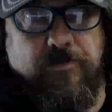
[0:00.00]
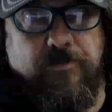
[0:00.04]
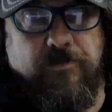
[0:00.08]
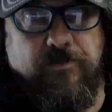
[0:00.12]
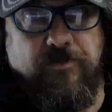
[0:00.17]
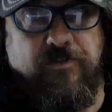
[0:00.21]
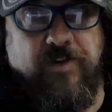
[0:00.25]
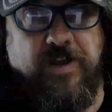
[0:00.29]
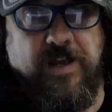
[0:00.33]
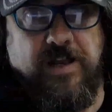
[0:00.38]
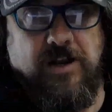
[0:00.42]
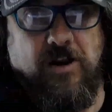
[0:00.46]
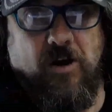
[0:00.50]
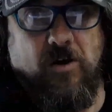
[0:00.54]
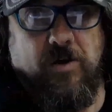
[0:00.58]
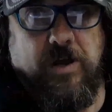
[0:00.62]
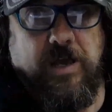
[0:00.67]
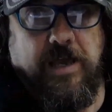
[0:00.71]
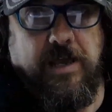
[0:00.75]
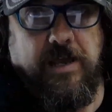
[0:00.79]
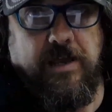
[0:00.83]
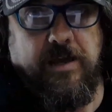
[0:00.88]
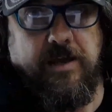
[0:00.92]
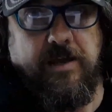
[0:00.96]

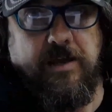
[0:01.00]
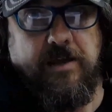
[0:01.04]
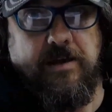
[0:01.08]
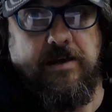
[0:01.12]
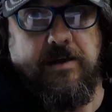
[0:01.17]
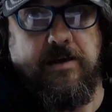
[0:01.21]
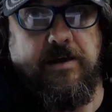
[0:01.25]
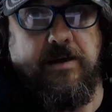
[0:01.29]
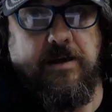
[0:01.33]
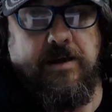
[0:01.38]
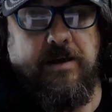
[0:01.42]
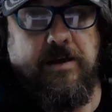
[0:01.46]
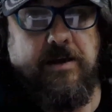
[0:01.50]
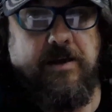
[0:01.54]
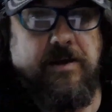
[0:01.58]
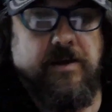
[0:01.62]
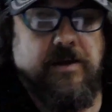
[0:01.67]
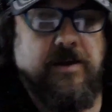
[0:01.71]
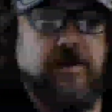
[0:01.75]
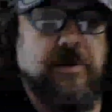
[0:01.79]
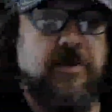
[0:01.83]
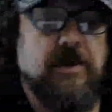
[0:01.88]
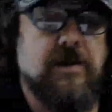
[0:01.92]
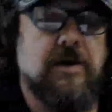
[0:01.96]
vlogging
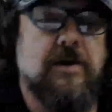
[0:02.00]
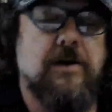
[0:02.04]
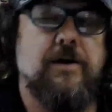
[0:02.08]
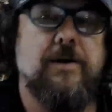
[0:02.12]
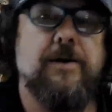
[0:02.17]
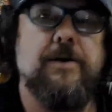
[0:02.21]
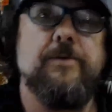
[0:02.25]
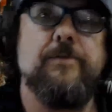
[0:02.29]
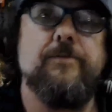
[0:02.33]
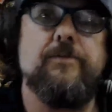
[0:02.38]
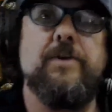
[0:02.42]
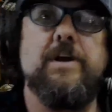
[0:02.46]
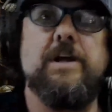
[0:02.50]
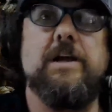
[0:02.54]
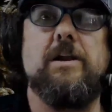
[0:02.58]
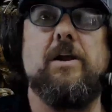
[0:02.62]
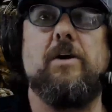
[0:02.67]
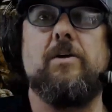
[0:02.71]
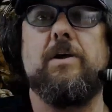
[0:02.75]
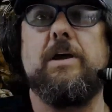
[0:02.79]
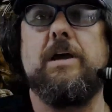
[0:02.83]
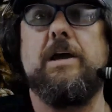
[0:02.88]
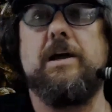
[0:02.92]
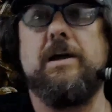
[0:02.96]

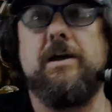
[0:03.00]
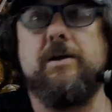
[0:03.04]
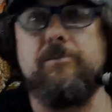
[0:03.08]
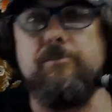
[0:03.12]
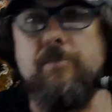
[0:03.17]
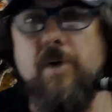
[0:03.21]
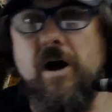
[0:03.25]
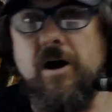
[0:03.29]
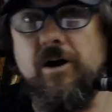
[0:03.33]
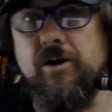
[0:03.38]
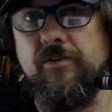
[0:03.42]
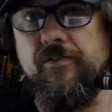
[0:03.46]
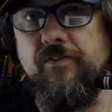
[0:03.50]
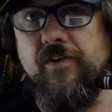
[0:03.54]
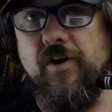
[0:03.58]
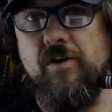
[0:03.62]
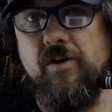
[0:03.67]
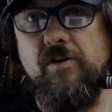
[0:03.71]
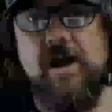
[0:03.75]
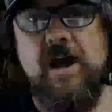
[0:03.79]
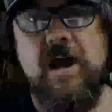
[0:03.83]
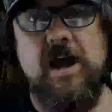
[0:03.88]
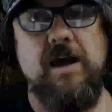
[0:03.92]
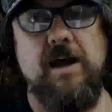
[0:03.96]
vlogging
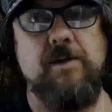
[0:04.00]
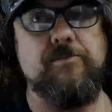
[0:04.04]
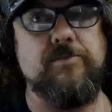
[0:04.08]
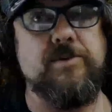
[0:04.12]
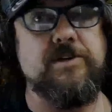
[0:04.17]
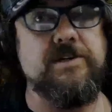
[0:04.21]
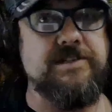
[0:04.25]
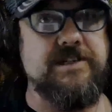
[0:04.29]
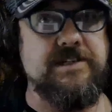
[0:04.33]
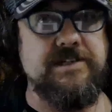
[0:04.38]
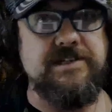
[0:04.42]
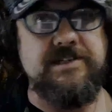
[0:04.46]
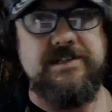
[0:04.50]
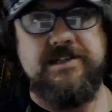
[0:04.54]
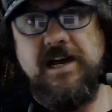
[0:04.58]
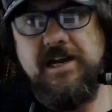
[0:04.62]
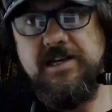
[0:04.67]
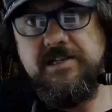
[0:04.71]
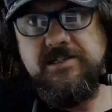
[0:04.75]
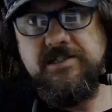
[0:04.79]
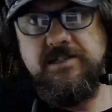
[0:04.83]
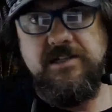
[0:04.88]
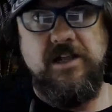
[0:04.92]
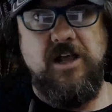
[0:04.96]
microphone arm because it
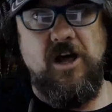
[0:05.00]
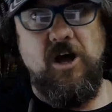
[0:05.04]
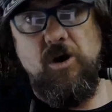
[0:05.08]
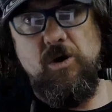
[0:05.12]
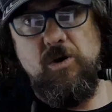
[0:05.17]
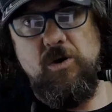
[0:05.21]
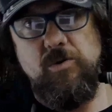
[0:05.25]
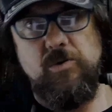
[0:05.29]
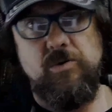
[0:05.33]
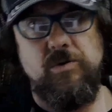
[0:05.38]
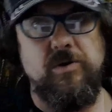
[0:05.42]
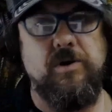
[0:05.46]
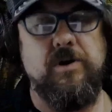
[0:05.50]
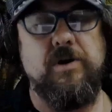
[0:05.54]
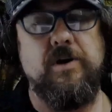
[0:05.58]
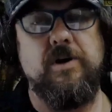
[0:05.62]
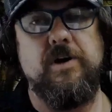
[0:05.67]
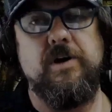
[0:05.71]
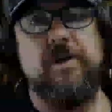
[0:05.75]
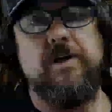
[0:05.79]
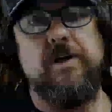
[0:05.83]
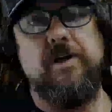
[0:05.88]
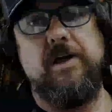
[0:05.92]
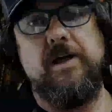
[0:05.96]
stays low
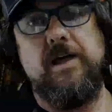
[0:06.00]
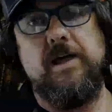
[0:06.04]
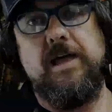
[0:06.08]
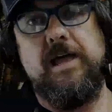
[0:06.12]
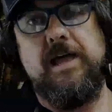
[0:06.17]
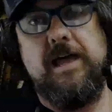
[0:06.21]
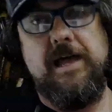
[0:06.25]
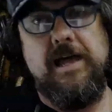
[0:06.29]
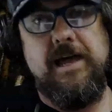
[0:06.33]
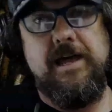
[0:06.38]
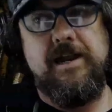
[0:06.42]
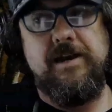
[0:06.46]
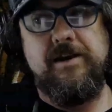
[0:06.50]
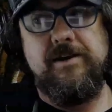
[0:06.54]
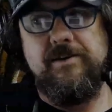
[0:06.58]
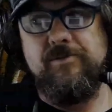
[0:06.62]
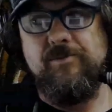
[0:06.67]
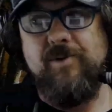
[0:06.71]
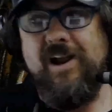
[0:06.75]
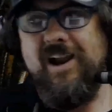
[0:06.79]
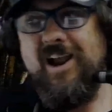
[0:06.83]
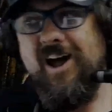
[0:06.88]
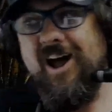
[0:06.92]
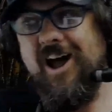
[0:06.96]
and
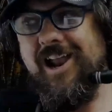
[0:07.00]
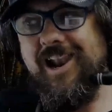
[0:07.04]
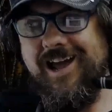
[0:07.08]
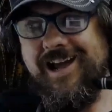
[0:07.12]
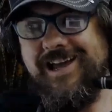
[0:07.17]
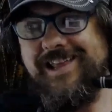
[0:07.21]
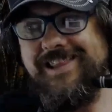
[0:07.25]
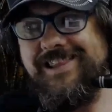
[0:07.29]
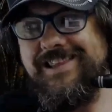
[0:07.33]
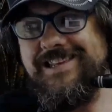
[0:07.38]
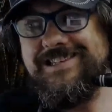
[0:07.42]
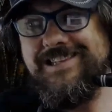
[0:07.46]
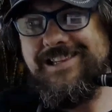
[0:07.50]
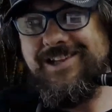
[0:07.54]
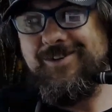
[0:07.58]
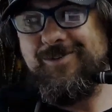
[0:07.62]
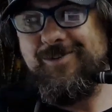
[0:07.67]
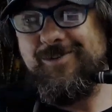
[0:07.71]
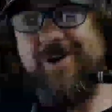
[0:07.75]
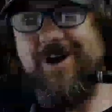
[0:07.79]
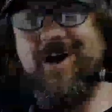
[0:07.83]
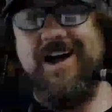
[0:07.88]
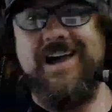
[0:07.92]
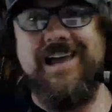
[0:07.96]
well, I like this little
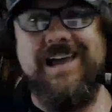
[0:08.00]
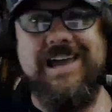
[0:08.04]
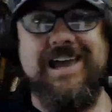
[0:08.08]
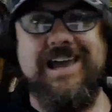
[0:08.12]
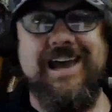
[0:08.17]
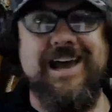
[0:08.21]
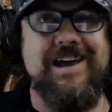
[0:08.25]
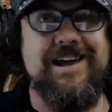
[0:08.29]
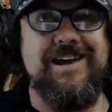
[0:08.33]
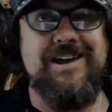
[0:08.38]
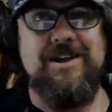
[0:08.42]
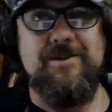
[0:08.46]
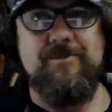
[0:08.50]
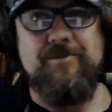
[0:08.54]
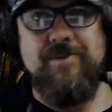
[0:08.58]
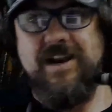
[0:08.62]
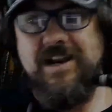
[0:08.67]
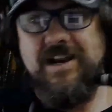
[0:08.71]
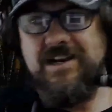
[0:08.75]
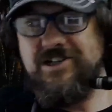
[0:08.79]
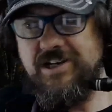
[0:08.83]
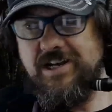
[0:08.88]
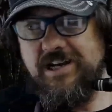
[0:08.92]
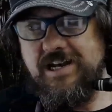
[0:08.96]
guy here, but
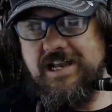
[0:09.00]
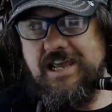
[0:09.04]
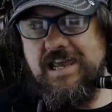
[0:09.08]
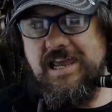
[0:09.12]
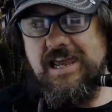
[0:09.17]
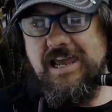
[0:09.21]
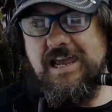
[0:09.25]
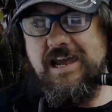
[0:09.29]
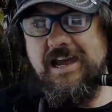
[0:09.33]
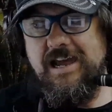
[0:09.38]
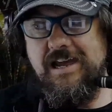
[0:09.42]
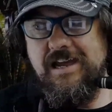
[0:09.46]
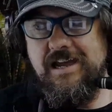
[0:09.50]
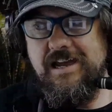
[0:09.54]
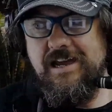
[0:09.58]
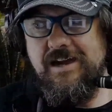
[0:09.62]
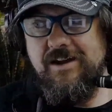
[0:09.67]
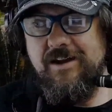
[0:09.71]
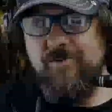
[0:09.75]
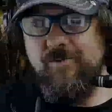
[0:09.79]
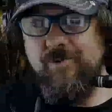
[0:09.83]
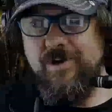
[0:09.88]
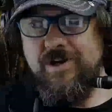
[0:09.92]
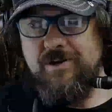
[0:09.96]
as you can hear
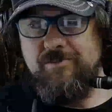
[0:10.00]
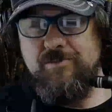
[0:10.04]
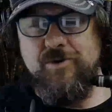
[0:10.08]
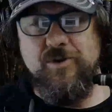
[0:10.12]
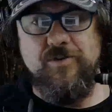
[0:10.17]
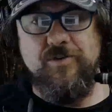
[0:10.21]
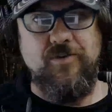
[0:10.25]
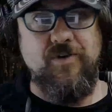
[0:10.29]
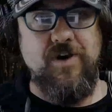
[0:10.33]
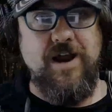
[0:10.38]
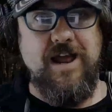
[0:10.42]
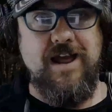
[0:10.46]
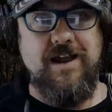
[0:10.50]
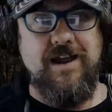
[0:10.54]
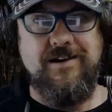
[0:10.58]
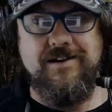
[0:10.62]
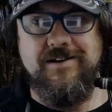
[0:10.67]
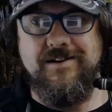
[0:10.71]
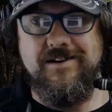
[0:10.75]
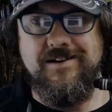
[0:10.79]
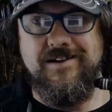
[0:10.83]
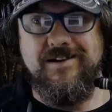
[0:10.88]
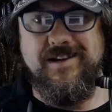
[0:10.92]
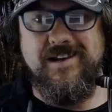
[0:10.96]
when you move around,
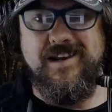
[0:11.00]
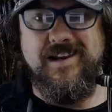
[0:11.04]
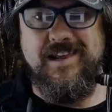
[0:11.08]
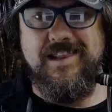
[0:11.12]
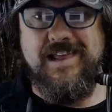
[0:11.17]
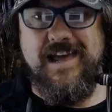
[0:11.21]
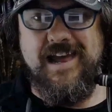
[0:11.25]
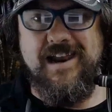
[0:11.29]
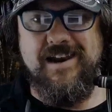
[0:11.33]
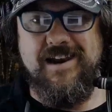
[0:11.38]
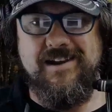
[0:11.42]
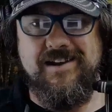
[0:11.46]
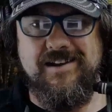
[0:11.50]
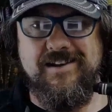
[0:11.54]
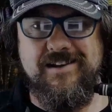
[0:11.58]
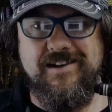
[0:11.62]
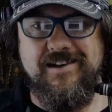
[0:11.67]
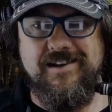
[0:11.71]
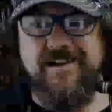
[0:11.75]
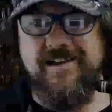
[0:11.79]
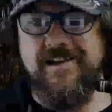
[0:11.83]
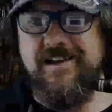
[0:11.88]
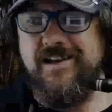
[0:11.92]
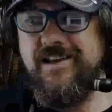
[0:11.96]
you can hear that.
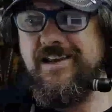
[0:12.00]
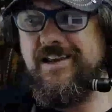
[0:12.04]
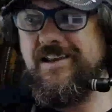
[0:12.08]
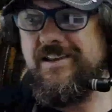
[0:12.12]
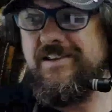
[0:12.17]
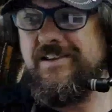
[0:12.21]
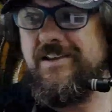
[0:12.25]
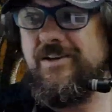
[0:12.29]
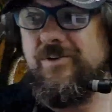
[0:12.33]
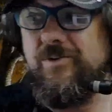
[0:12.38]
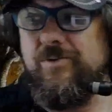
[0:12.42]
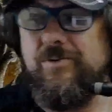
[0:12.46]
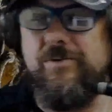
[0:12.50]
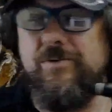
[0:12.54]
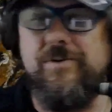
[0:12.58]
You can hear little